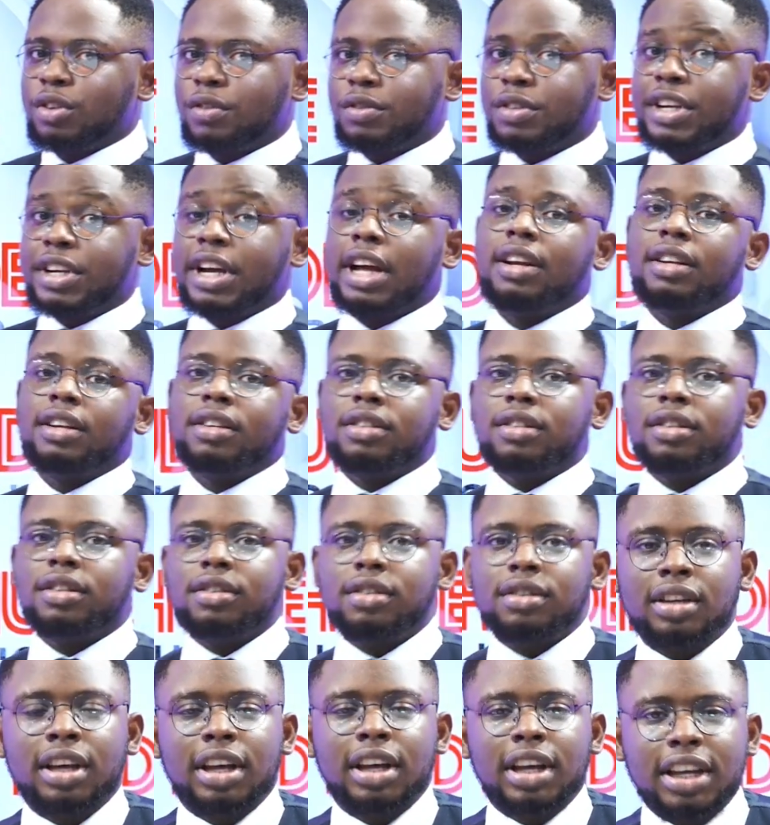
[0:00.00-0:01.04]
of
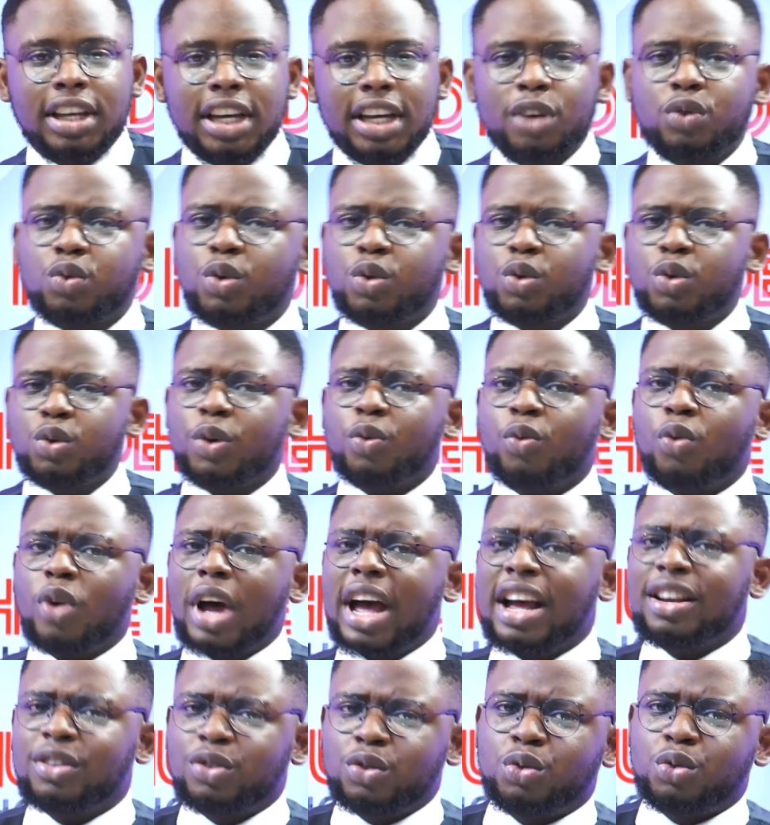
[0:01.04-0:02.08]
challenges, yet we
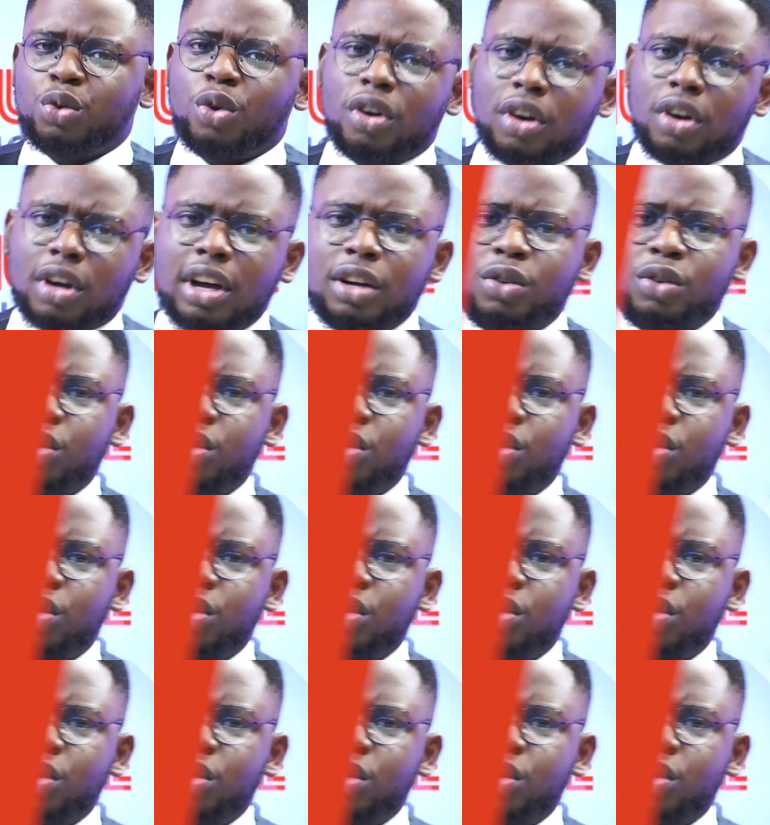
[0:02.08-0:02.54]
rise stronger